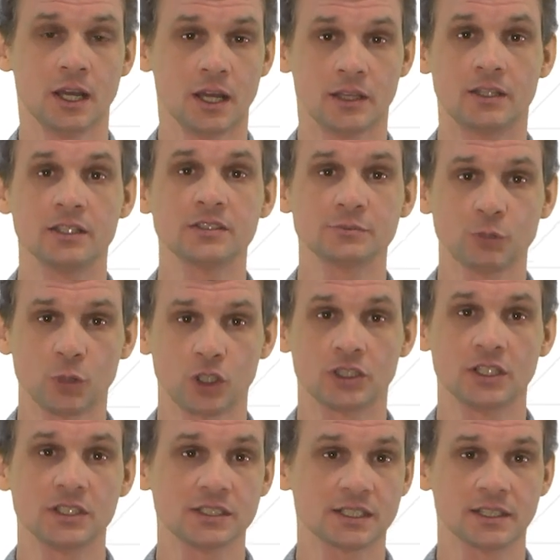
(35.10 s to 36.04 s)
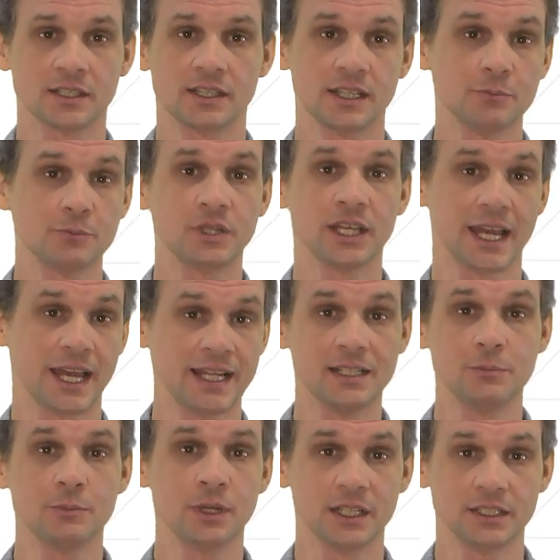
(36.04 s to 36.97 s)
These models can then be
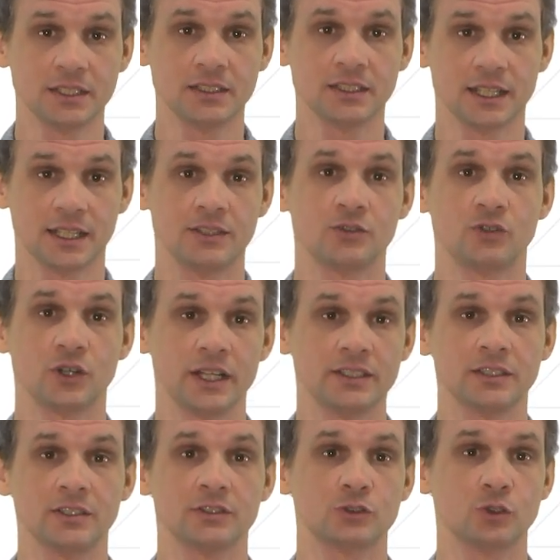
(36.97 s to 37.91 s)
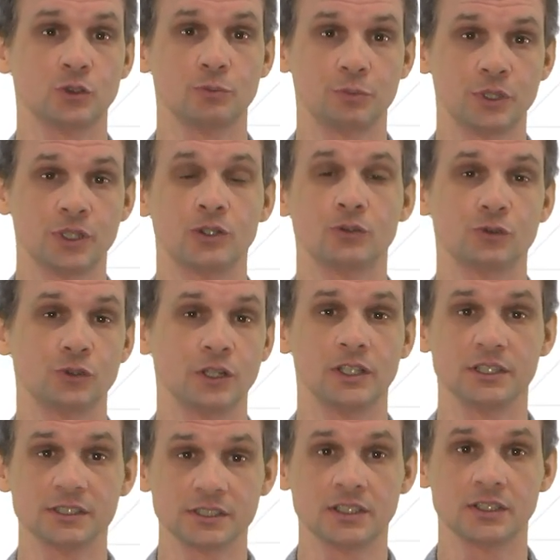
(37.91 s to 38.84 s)
animated and rendered to appear
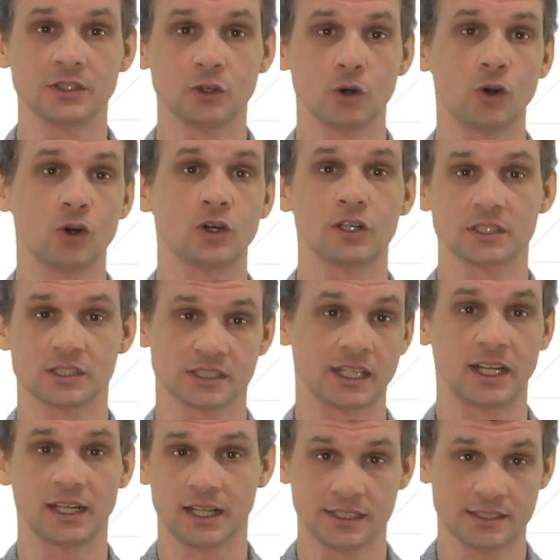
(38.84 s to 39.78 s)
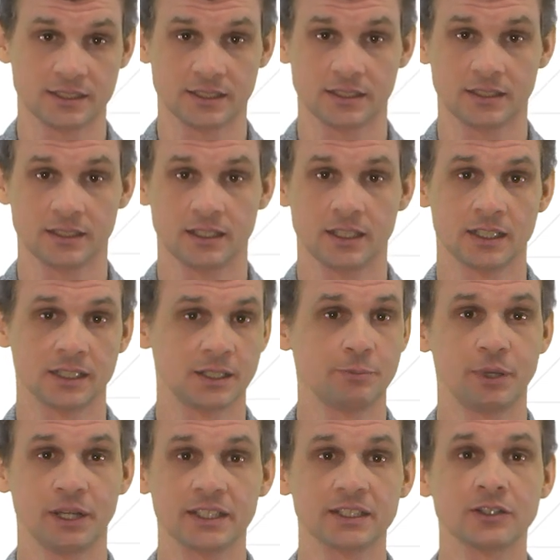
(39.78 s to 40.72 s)
realistic or stylized,
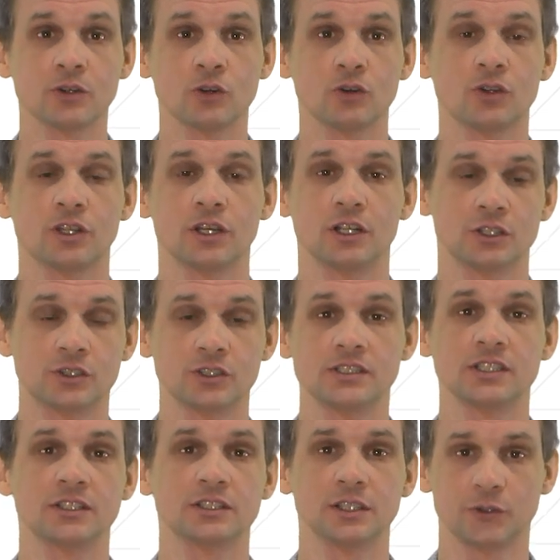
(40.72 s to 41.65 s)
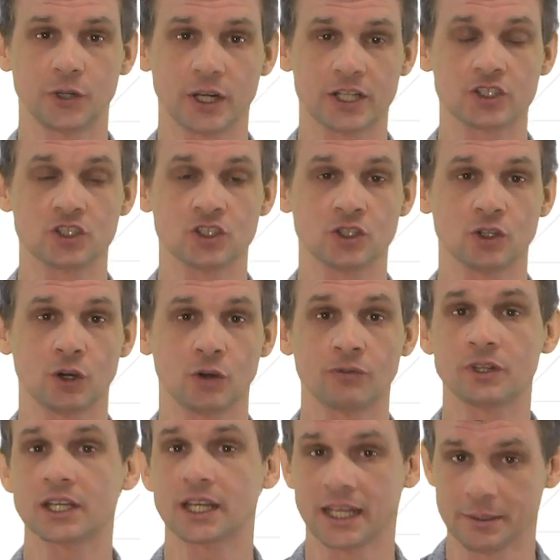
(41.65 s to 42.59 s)
depending on the artistic direction
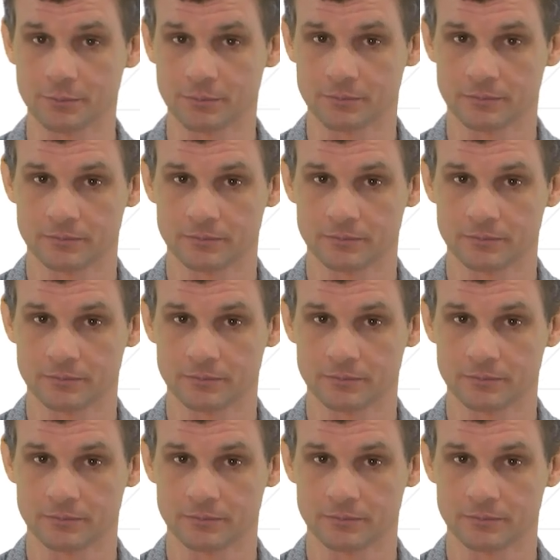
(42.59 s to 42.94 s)
of the game.